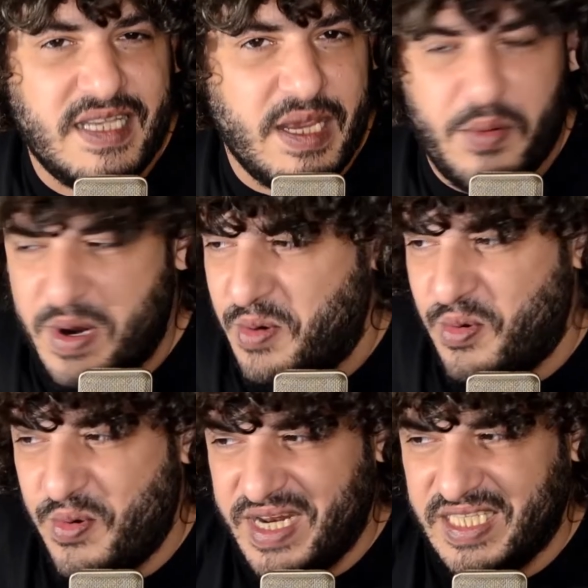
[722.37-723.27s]
Here, we're
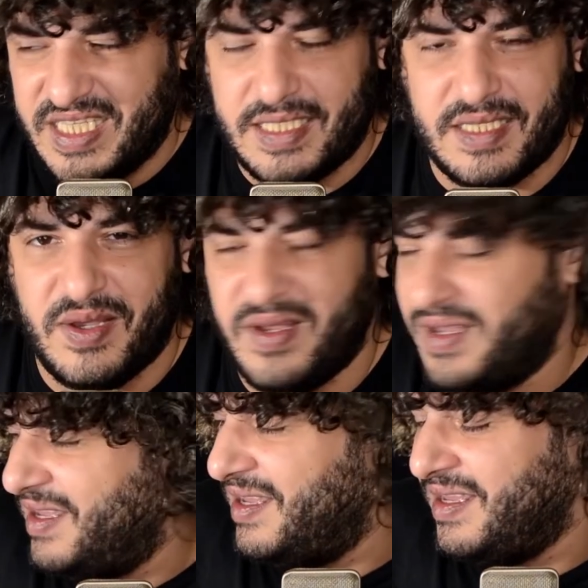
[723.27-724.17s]
winning just the
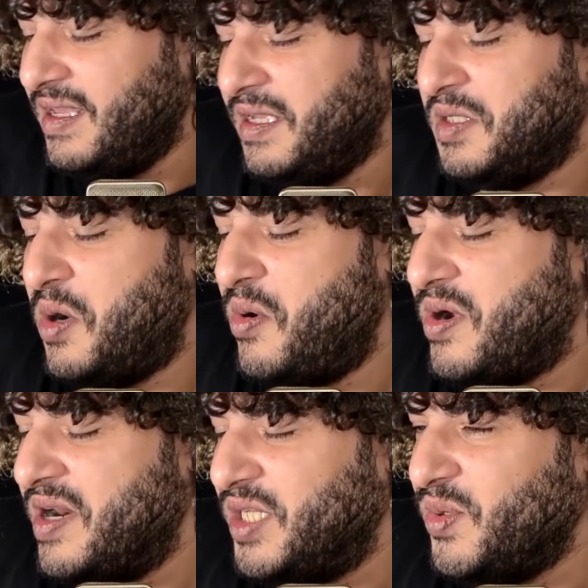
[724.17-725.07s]

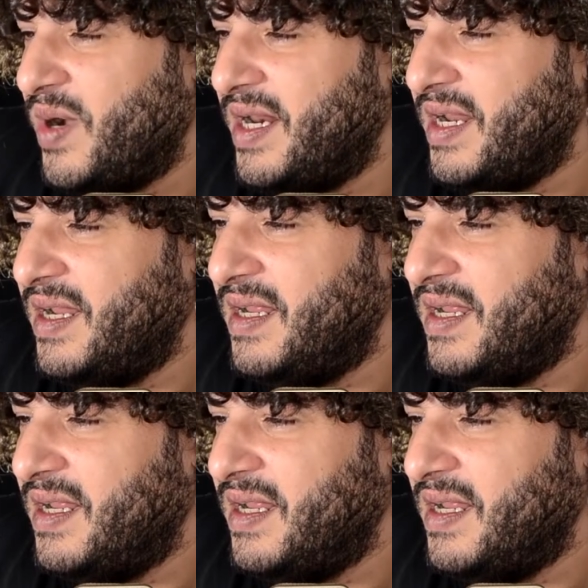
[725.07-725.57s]
rook on h1.